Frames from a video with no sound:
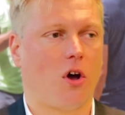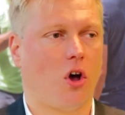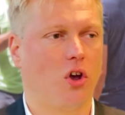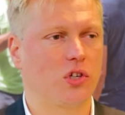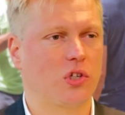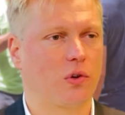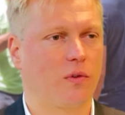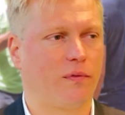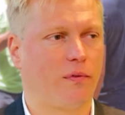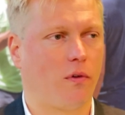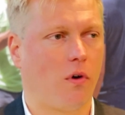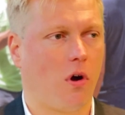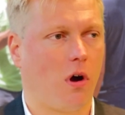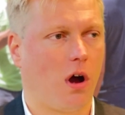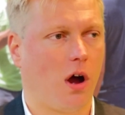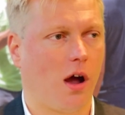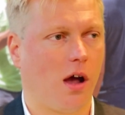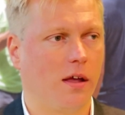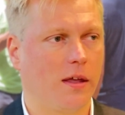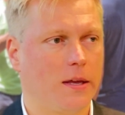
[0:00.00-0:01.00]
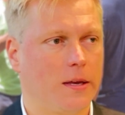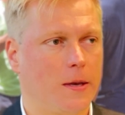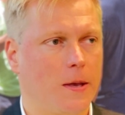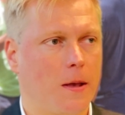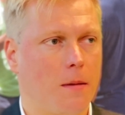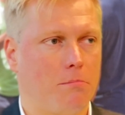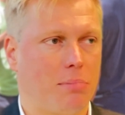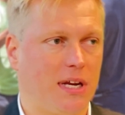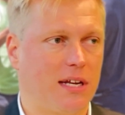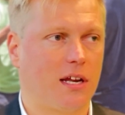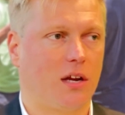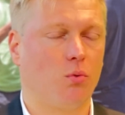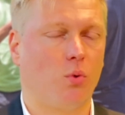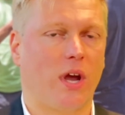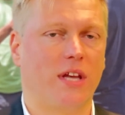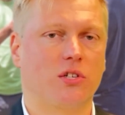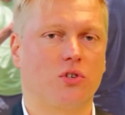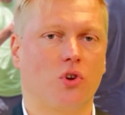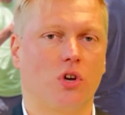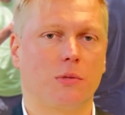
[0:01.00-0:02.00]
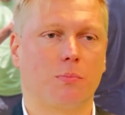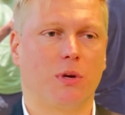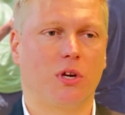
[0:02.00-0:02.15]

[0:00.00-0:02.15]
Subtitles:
also for big investors,